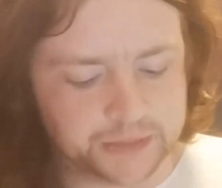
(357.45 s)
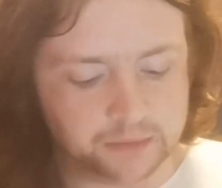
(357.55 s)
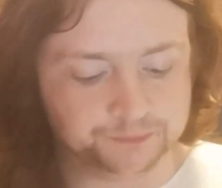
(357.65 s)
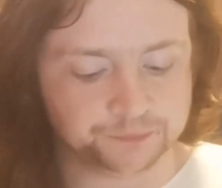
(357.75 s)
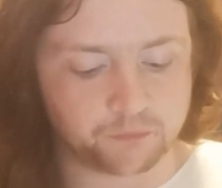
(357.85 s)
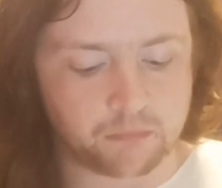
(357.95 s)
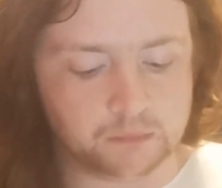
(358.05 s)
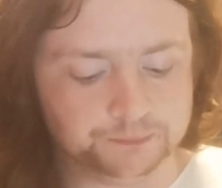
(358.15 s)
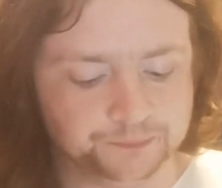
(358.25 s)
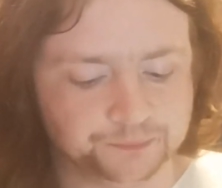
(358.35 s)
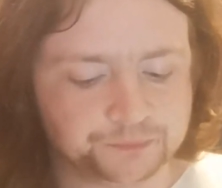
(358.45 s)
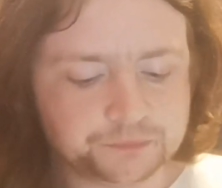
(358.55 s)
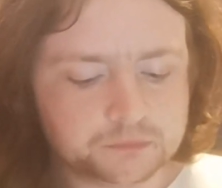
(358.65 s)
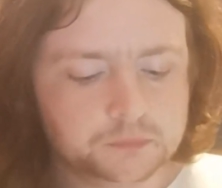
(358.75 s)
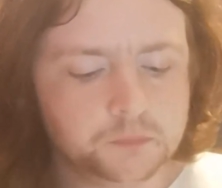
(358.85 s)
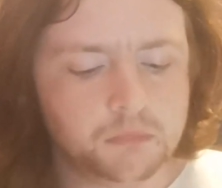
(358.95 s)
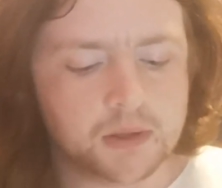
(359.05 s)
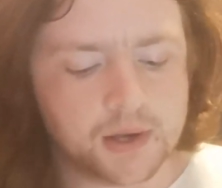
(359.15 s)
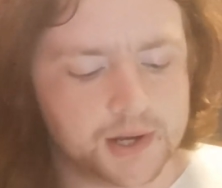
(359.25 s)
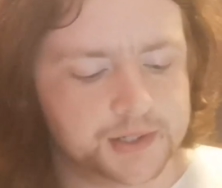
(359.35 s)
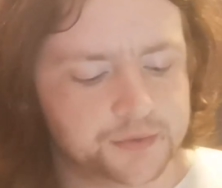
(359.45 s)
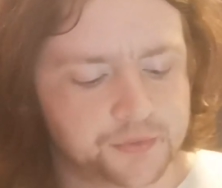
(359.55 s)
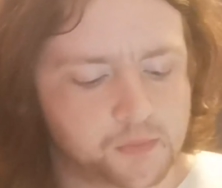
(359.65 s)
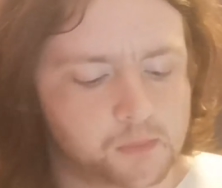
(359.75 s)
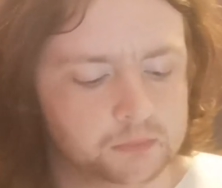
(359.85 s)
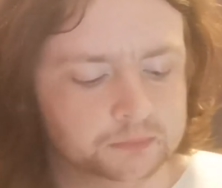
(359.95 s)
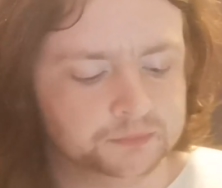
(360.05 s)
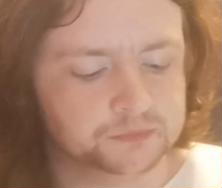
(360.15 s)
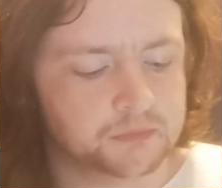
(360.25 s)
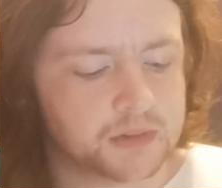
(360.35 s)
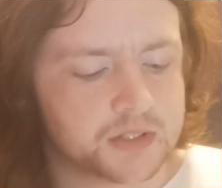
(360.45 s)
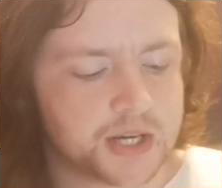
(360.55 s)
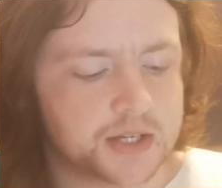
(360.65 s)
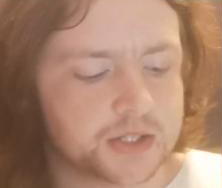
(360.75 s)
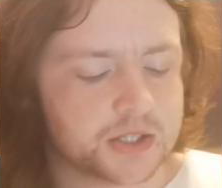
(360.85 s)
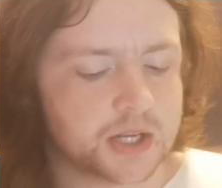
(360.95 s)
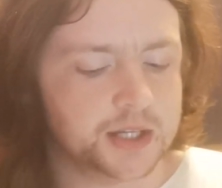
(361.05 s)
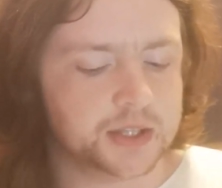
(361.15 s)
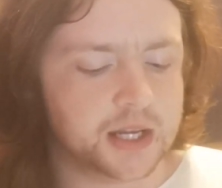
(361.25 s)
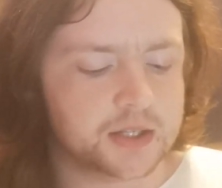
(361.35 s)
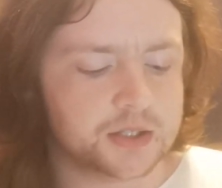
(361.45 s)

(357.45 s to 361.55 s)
Yeah, kind of tastes like that